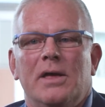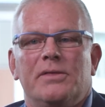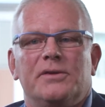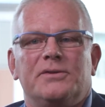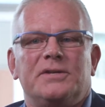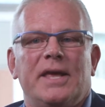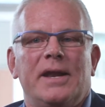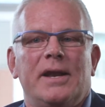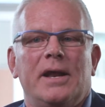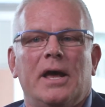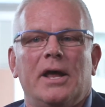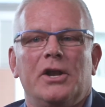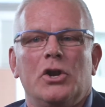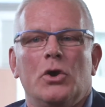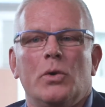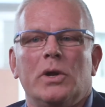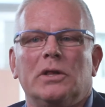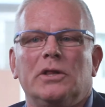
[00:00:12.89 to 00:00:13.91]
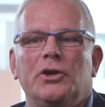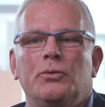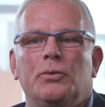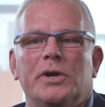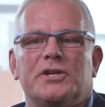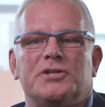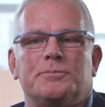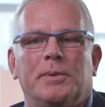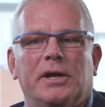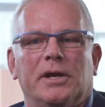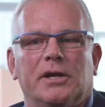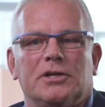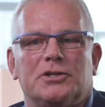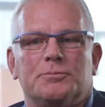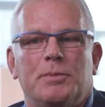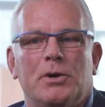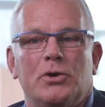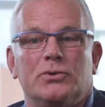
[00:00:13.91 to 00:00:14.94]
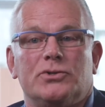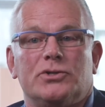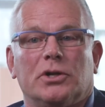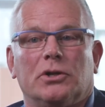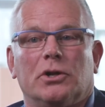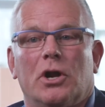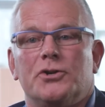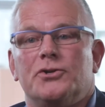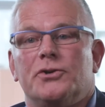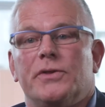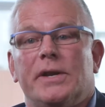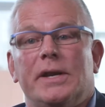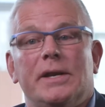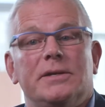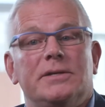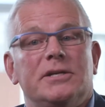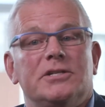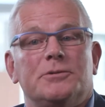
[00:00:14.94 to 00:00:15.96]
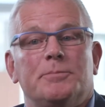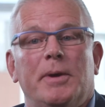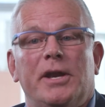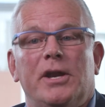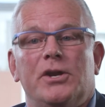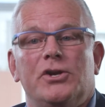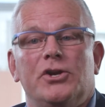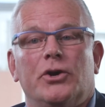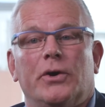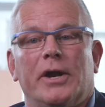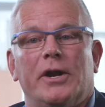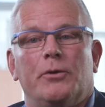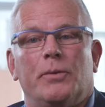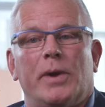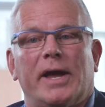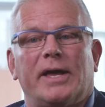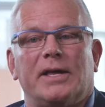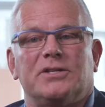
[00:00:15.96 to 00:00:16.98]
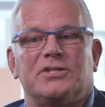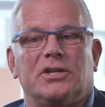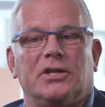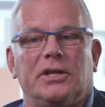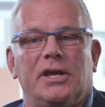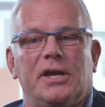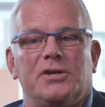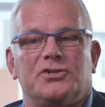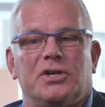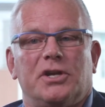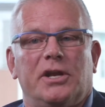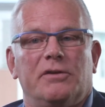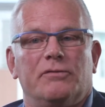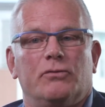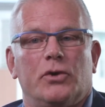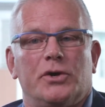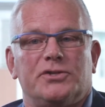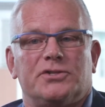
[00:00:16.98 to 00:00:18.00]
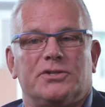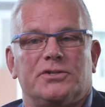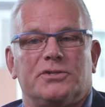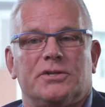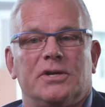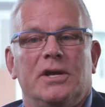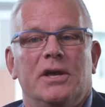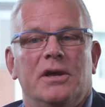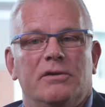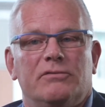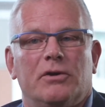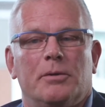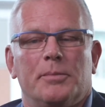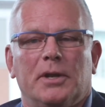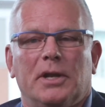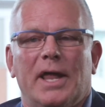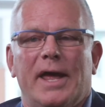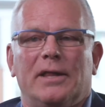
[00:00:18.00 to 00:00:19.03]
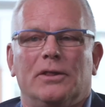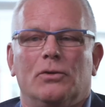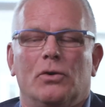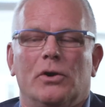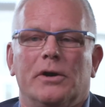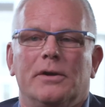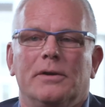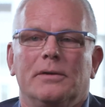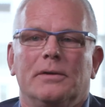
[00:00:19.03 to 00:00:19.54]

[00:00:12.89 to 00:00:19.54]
the tenant unknowingly risks being exposed to larger than anticipated year-end reconciliation invoices from the landlord.